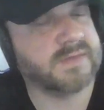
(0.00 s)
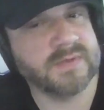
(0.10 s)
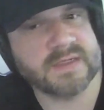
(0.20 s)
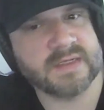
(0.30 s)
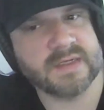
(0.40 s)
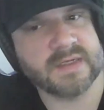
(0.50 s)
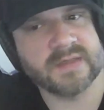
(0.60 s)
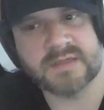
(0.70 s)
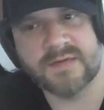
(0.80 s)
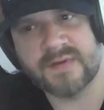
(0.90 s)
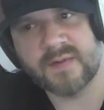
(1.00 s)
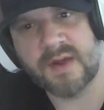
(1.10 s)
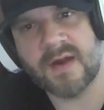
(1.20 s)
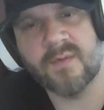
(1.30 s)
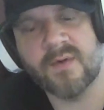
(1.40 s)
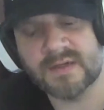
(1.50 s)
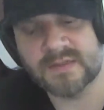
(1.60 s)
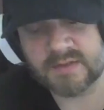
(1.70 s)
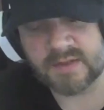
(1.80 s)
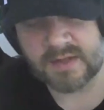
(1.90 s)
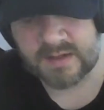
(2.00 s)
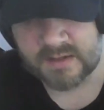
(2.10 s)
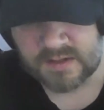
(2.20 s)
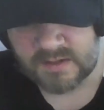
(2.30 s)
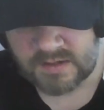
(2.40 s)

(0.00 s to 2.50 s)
get their stuff like power washed. So like I'm